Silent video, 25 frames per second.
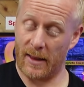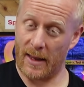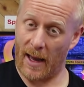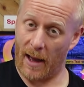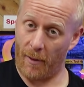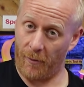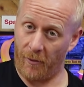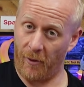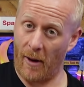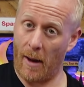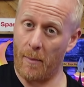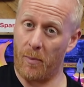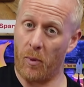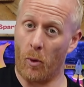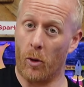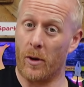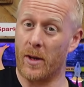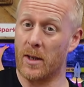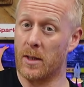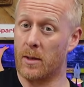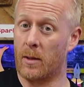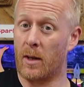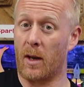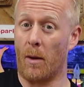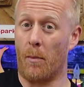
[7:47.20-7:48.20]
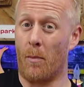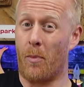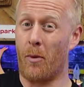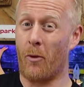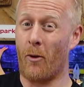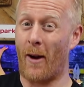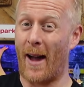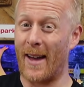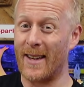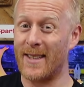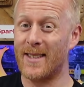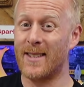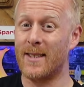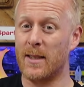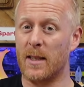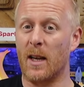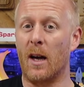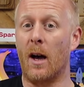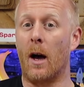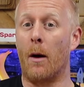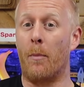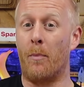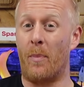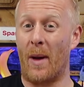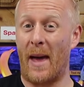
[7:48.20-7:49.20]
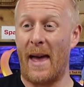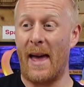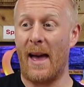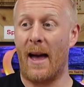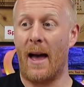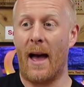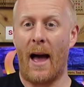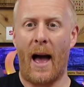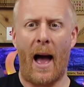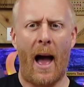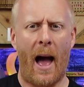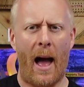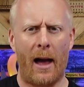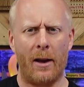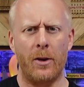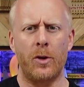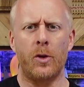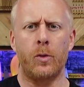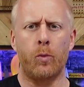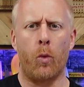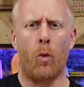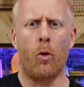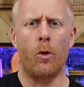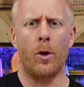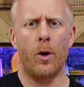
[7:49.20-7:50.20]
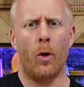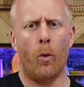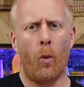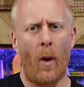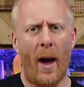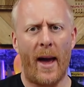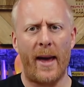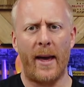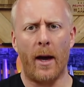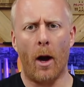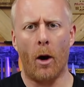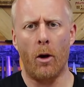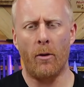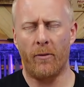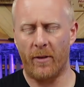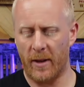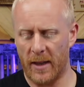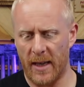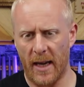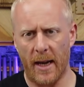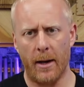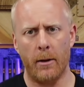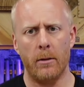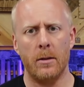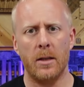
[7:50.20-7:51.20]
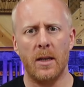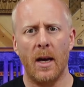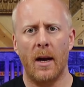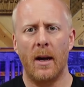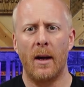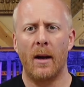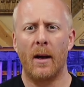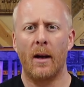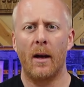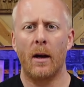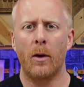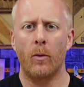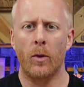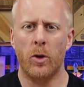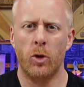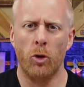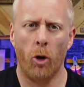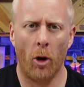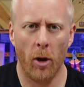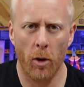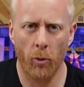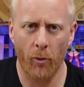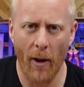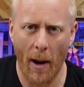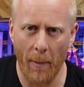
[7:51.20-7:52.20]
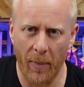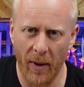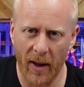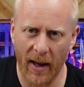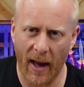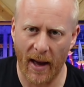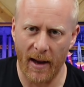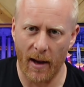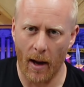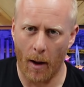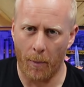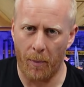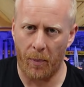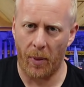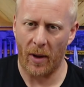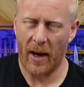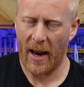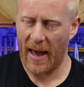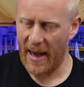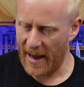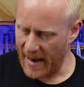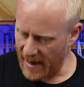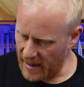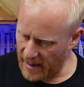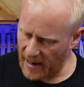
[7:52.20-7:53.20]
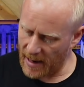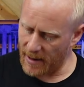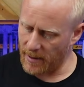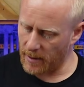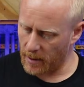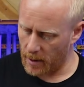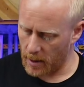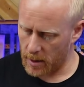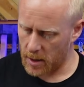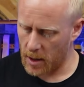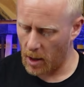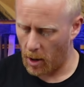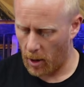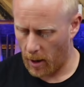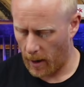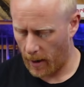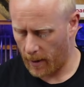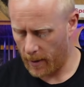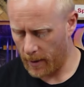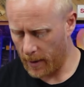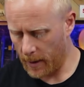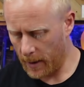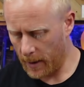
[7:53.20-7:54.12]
that fretboard is compressed a bit and worn away over years. We're trying to replicate a played-in guitar.